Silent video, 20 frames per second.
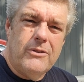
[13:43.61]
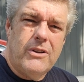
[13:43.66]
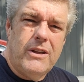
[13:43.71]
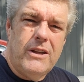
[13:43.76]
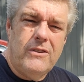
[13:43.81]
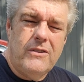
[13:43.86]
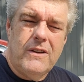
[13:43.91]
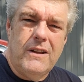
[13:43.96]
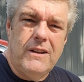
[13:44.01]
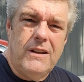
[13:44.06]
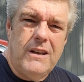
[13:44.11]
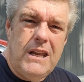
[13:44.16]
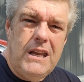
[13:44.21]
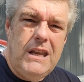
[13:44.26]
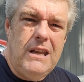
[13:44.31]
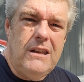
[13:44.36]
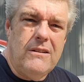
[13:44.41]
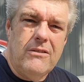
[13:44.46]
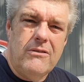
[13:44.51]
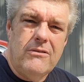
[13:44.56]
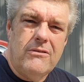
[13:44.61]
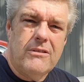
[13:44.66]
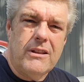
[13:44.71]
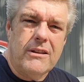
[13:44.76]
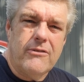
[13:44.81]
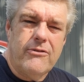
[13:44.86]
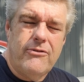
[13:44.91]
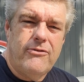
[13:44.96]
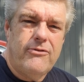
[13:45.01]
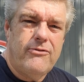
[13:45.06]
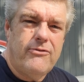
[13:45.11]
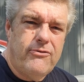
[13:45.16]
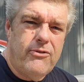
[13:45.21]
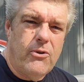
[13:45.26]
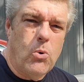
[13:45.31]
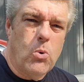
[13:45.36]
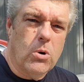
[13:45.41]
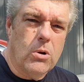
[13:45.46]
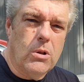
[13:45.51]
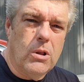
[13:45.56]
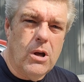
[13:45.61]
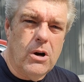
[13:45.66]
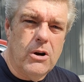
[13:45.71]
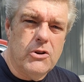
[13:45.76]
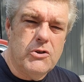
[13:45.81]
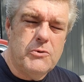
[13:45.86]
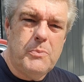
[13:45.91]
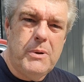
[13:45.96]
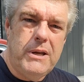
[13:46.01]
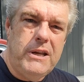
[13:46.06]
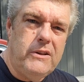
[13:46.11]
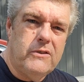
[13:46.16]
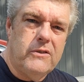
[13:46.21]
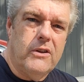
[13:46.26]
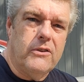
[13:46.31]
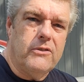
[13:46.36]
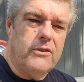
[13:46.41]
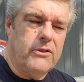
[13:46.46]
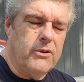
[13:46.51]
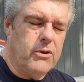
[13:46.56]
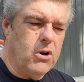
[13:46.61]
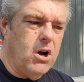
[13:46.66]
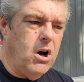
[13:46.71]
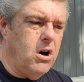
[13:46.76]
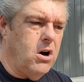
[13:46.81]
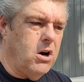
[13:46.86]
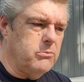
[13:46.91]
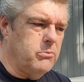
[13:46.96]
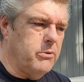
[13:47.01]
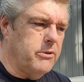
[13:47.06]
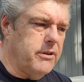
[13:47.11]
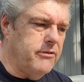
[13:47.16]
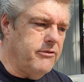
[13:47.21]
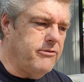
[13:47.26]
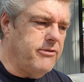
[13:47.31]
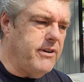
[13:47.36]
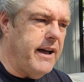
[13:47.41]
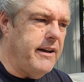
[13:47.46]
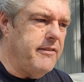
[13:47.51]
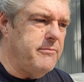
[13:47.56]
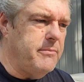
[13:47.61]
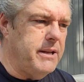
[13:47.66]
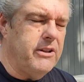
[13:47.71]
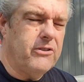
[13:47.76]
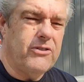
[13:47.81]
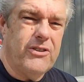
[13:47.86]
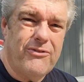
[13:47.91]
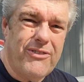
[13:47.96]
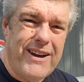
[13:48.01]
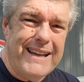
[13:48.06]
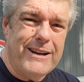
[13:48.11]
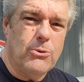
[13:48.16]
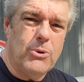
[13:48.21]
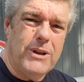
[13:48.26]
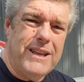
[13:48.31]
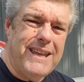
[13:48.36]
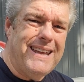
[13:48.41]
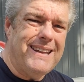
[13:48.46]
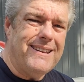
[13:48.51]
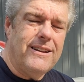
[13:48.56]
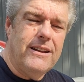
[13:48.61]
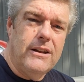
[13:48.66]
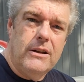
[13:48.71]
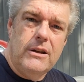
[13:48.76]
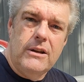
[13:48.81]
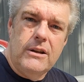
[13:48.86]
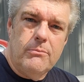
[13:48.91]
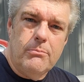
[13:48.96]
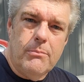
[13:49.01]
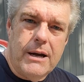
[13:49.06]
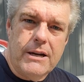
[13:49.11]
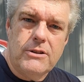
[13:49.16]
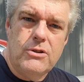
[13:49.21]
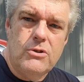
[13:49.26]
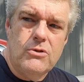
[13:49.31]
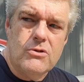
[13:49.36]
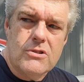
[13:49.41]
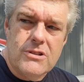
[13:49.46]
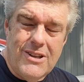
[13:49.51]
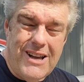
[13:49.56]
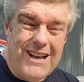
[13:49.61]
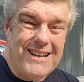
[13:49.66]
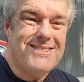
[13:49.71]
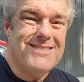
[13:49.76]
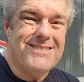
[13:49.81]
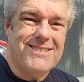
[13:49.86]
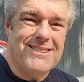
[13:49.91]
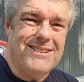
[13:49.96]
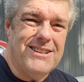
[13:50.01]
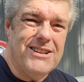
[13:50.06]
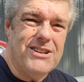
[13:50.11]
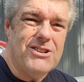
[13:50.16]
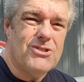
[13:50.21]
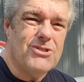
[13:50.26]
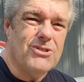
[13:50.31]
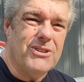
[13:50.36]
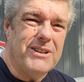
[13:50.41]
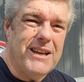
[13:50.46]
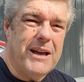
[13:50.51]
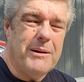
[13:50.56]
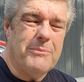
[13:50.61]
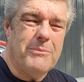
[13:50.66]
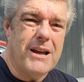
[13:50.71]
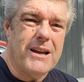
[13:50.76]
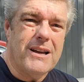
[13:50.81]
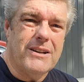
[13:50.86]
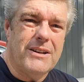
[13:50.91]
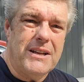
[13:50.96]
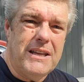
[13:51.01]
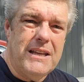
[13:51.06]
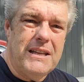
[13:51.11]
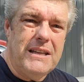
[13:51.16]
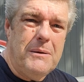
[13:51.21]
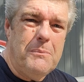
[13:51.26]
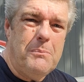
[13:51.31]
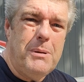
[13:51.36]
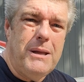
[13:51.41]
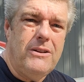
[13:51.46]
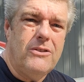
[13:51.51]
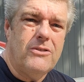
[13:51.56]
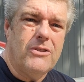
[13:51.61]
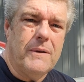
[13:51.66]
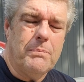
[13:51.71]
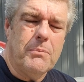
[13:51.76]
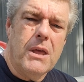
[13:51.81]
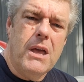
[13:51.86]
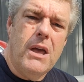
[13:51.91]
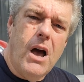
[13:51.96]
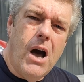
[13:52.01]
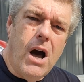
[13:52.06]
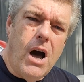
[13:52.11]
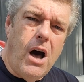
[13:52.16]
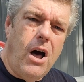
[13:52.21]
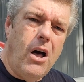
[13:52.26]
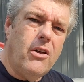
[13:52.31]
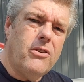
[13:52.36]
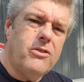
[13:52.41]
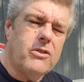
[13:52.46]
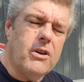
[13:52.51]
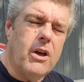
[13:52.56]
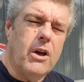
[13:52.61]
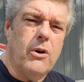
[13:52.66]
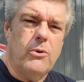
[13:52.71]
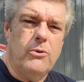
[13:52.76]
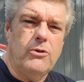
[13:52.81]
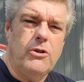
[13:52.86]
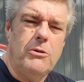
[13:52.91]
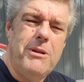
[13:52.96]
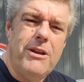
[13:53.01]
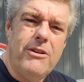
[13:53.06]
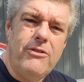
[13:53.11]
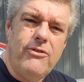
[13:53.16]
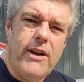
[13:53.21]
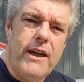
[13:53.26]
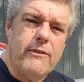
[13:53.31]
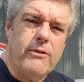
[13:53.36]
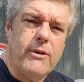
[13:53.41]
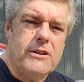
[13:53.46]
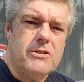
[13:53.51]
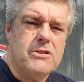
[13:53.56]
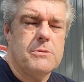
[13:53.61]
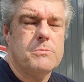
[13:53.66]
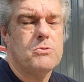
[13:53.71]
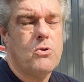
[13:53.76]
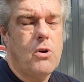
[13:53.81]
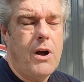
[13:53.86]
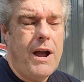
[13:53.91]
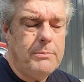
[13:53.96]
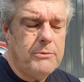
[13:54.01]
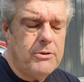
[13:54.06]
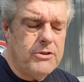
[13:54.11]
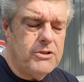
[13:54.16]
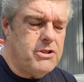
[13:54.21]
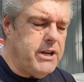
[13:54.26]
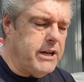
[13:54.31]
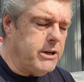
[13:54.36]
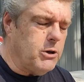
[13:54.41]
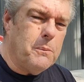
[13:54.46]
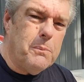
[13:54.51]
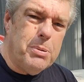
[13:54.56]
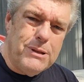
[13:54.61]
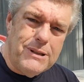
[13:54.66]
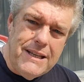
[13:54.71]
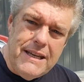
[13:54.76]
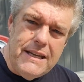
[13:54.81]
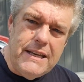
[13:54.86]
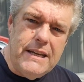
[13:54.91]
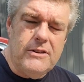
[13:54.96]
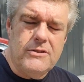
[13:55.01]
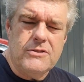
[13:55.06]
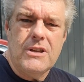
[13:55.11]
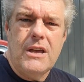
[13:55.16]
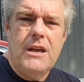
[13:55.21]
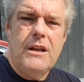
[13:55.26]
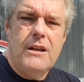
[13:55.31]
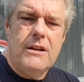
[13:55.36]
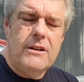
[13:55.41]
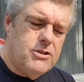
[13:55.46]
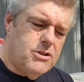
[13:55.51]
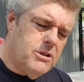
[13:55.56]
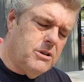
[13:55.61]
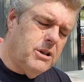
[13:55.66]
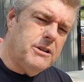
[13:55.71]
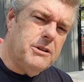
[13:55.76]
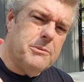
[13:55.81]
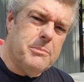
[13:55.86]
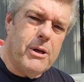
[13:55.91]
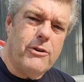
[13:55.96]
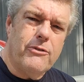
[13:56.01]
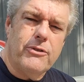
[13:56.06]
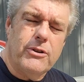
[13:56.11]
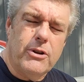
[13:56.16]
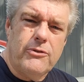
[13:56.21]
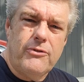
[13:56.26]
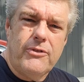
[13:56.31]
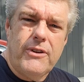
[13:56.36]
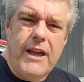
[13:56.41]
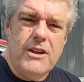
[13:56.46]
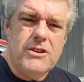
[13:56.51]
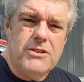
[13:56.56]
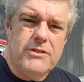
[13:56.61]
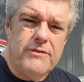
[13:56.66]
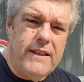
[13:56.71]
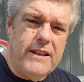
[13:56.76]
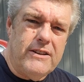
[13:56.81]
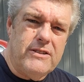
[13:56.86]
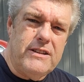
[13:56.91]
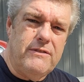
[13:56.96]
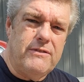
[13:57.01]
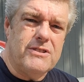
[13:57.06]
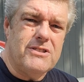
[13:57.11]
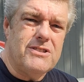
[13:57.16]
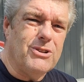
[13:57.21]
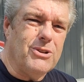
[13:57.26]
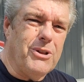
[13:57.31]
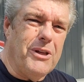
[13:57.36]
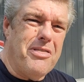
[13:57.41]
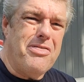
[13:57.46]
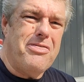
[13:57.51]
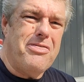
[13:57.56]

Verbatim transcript: kids can eat like four large pizzas and they're gone within five minutes. If I don't get my two slices initially, I'm not going to get any pizza. Also, do me a favor and subscribe to the channel, please click the bell for notification if that's even still a